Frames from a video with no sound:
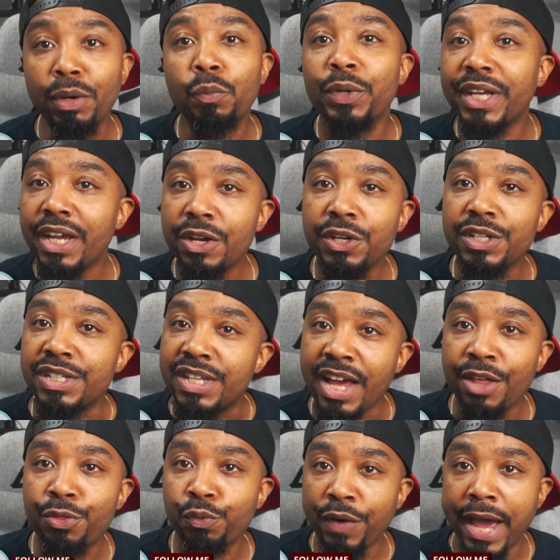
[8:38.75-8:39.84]
we hear the
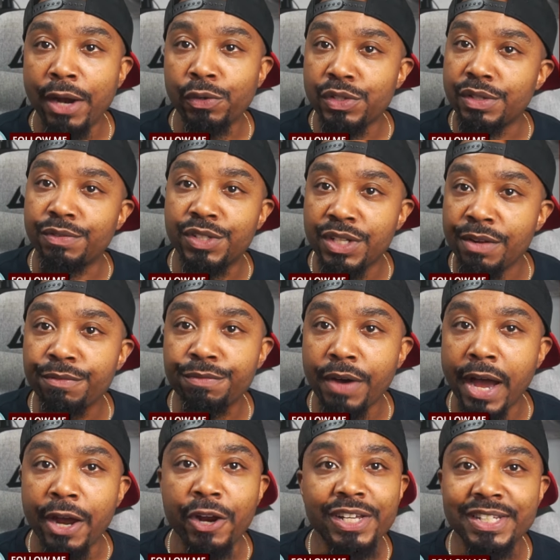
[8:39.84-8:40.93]
death rattles of
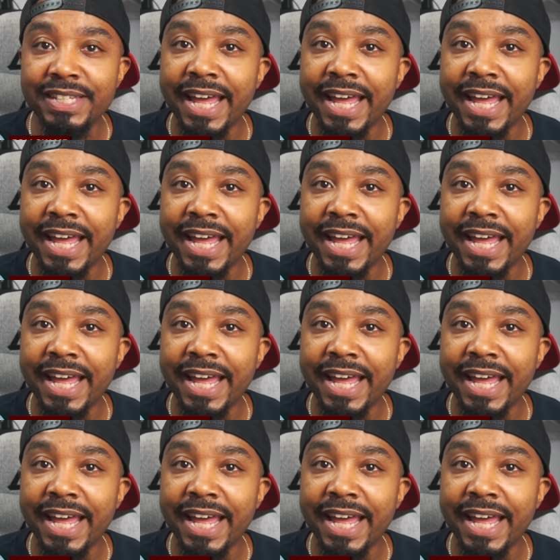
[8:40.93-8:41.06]
Sunfire as